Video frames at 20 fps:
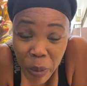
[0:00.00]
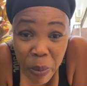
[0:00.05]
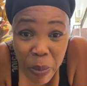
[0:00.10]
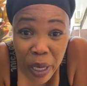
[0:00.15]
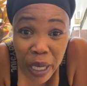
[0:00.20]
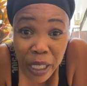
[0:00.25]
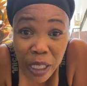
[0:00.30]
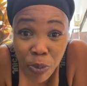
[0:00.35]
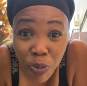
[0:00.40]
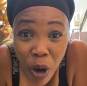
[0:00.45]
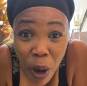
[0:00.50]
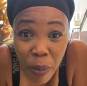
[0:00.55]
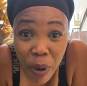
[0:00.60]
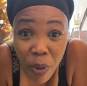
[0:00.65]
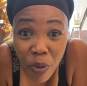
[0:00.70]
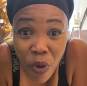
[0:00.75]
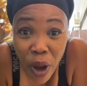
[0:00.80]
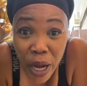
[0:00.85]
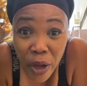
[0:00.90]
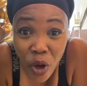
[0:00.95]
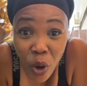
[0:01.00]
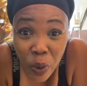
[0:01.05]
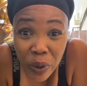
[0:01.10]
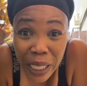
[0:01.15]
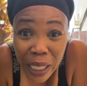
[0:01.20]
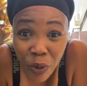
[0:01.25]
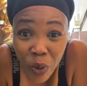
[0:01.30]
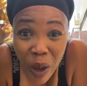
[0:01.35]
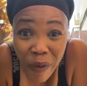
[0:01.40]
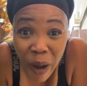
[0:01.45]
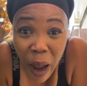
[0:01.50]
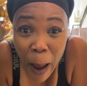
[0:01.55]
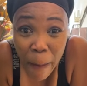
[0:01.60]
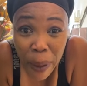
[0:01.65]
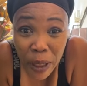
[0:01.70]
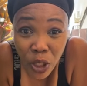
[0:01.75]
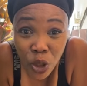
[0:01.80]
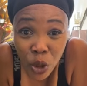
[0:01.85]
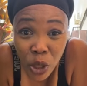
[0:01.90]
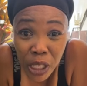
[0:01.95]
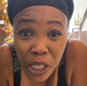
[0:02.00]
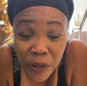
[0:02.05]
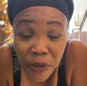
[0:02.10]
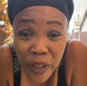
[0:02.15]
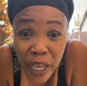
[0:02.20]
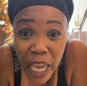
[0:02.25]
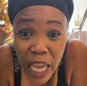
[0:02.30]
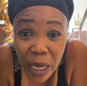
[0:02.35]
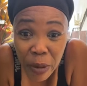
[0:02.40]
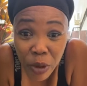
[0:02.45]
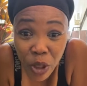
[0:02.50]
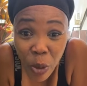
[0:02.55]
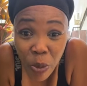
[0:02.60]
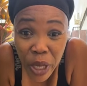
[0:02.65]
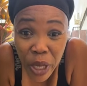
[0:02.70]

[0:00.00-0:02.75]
My biggest problem right now is that we have an opportunity to help